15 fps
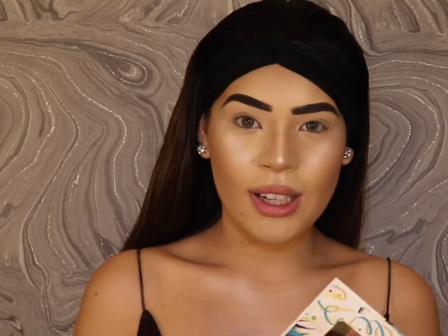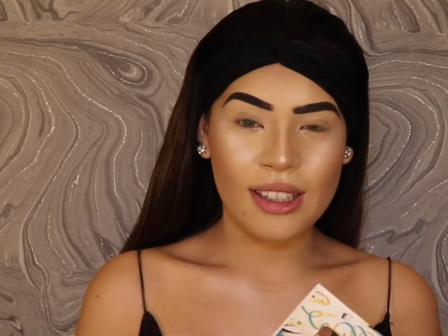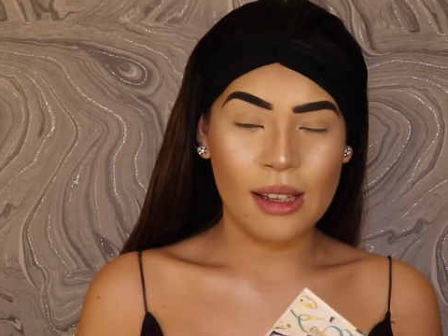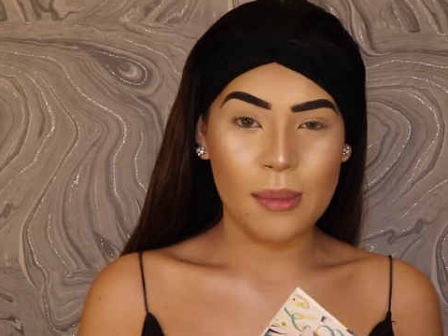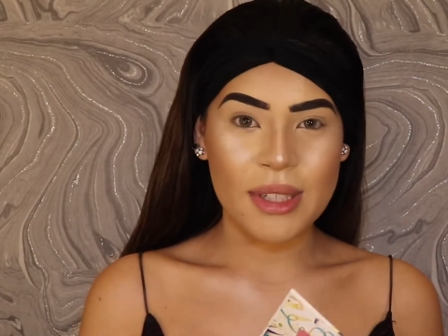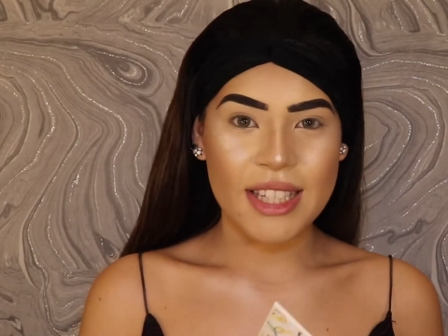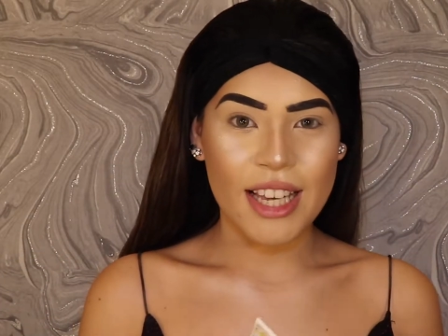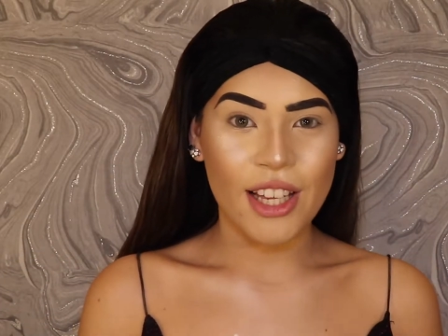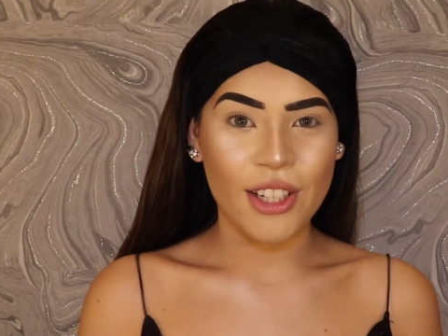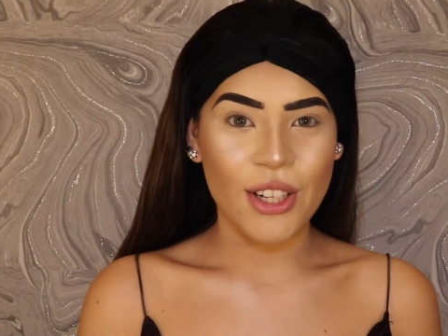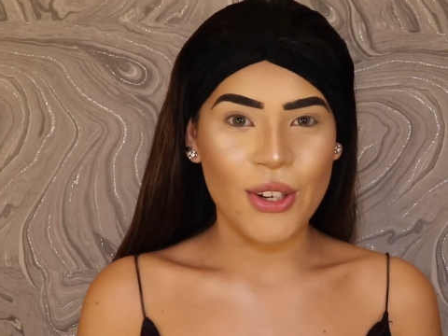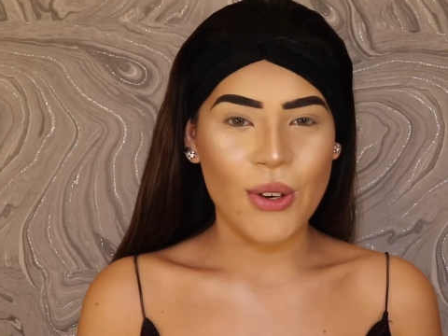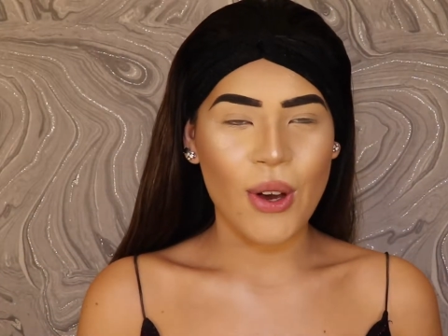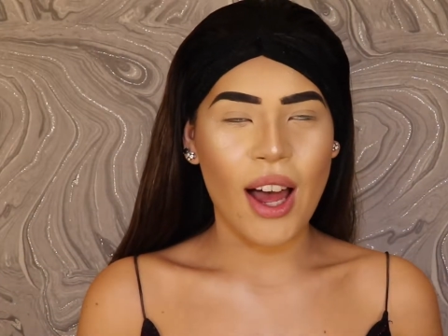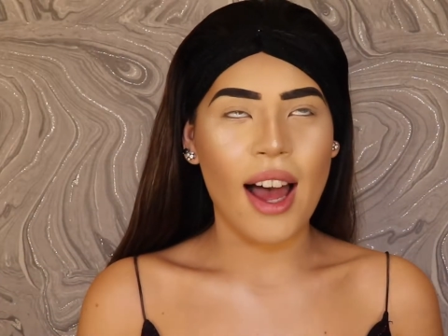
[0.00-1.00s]
let me tell
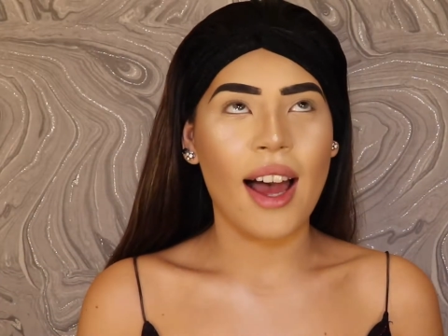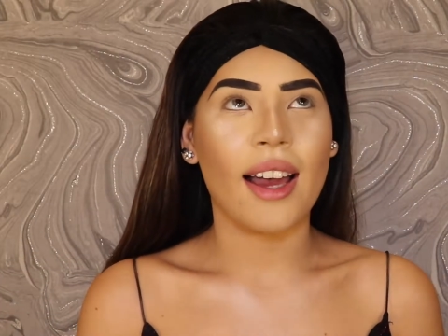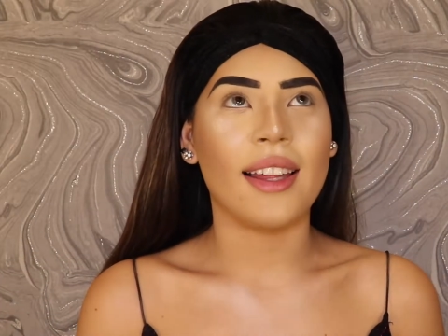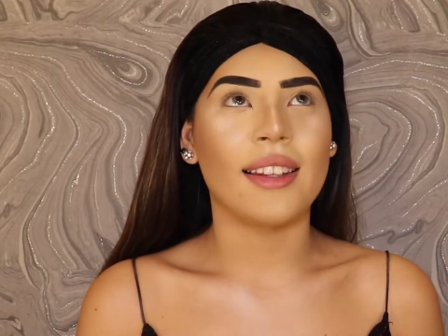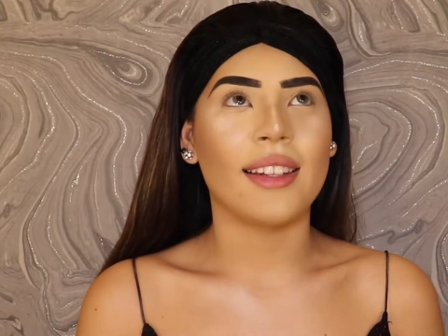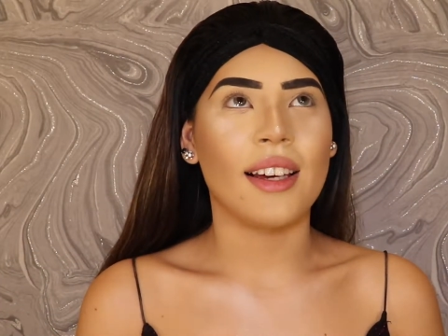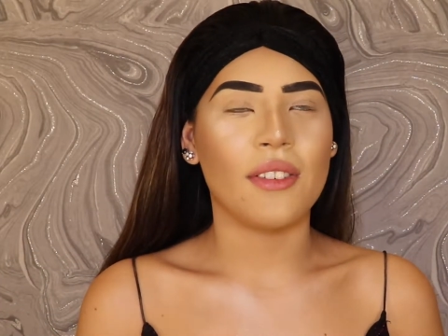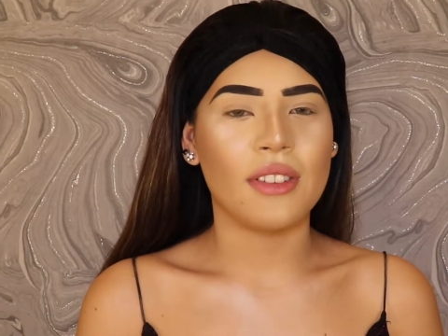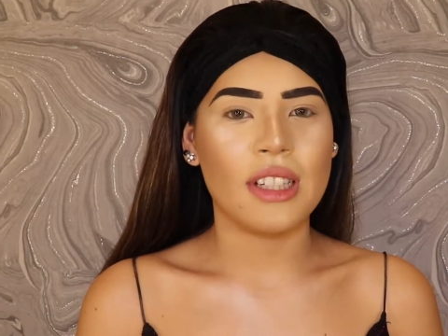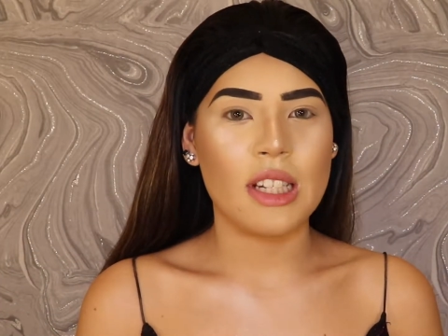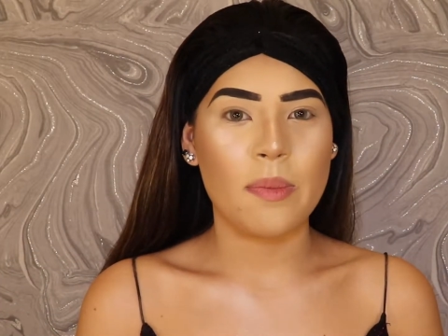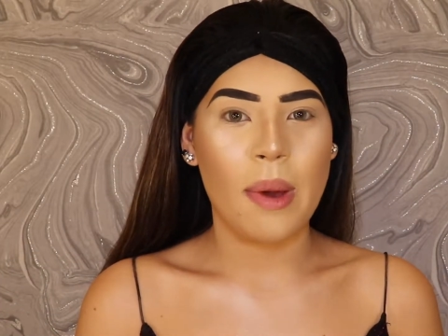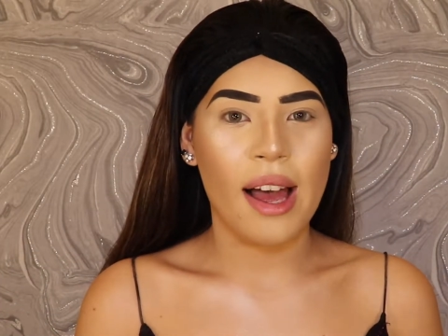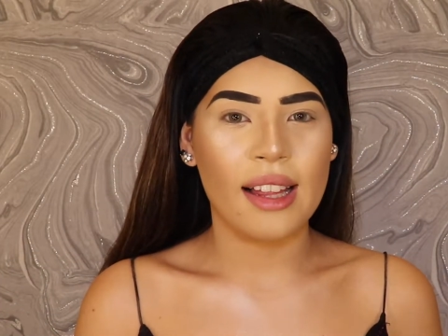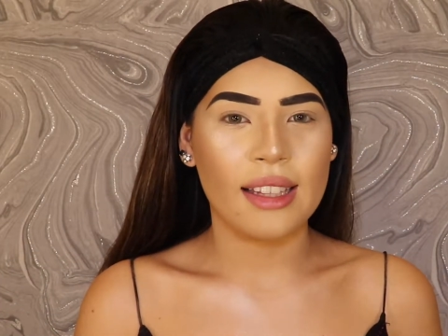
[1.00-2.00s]
you, I love this
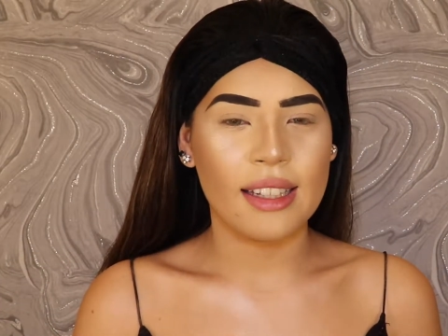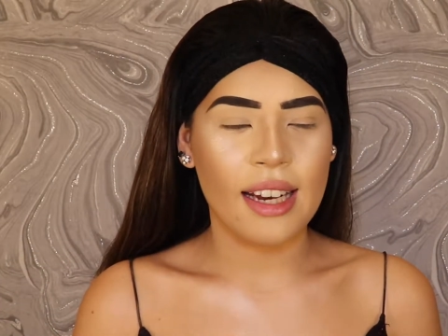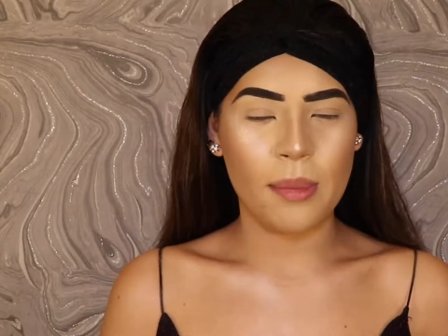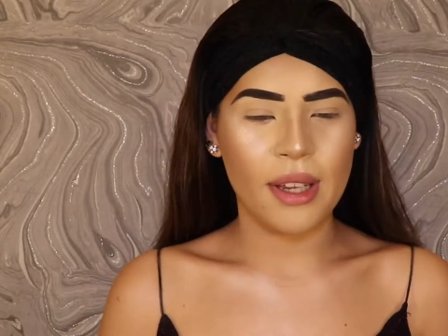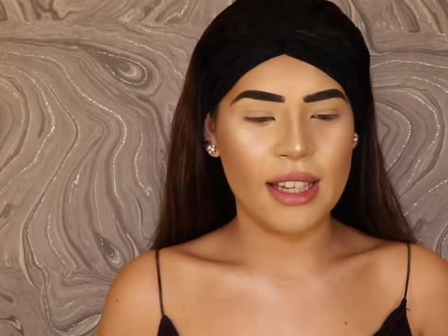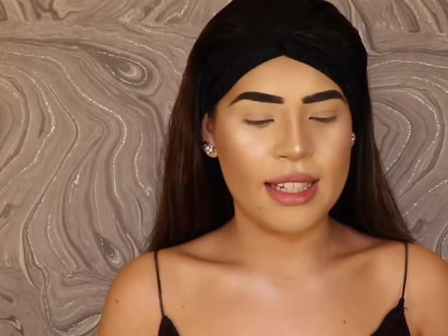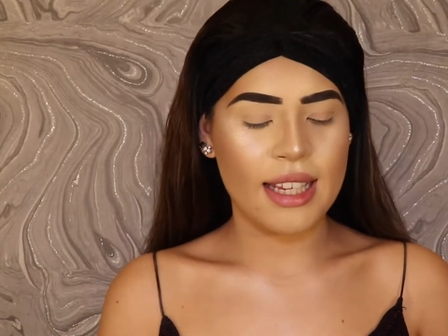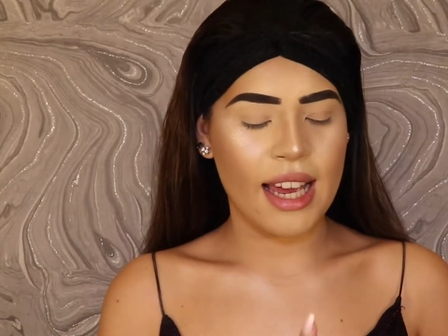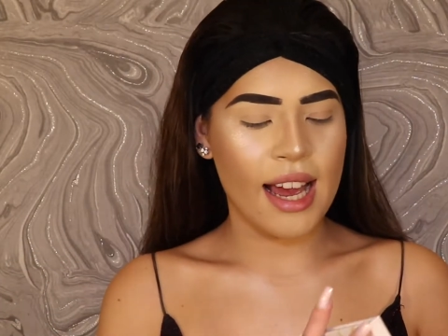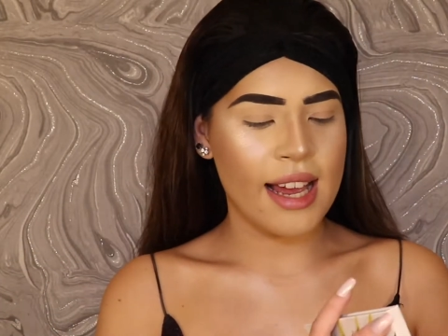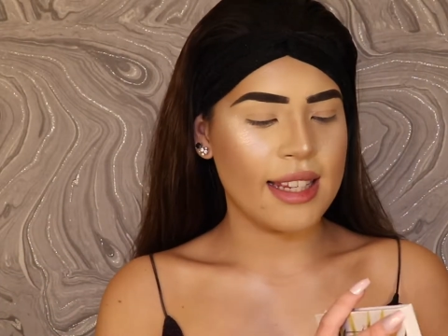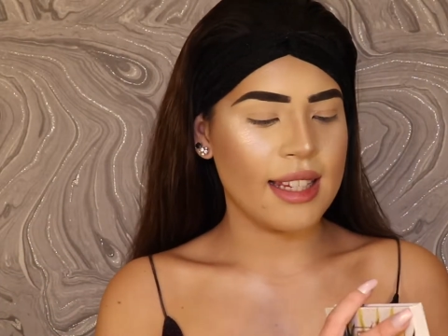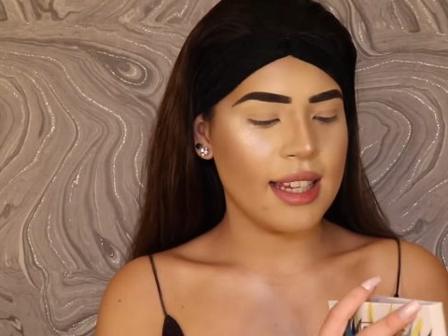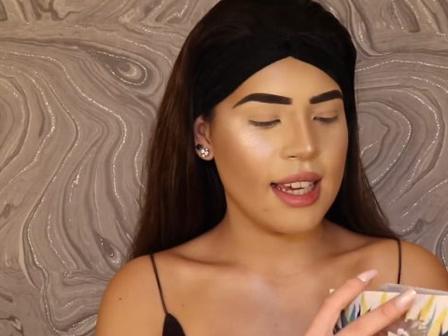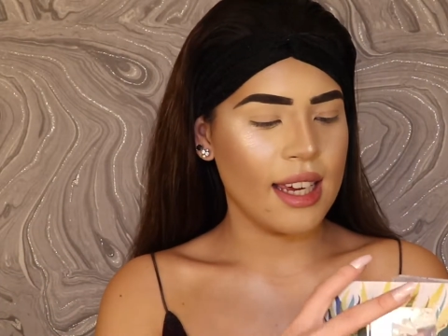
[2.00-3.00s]
palette because it
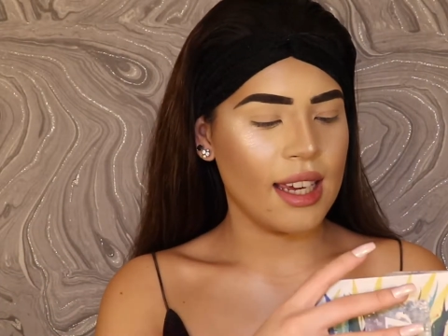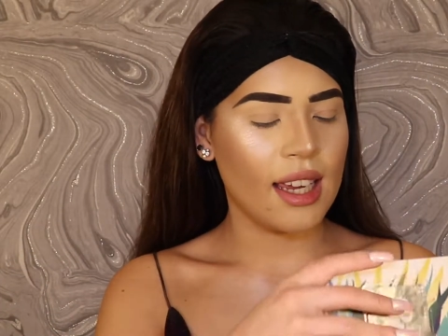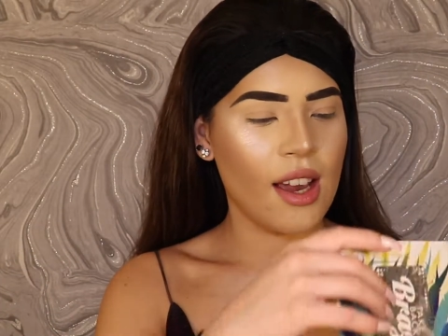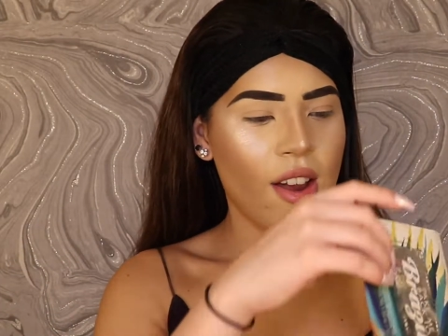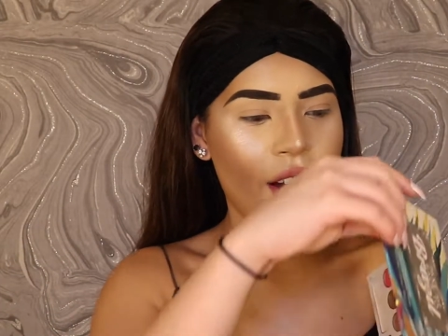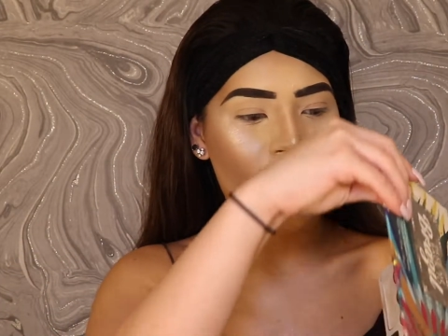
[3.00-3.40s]
has like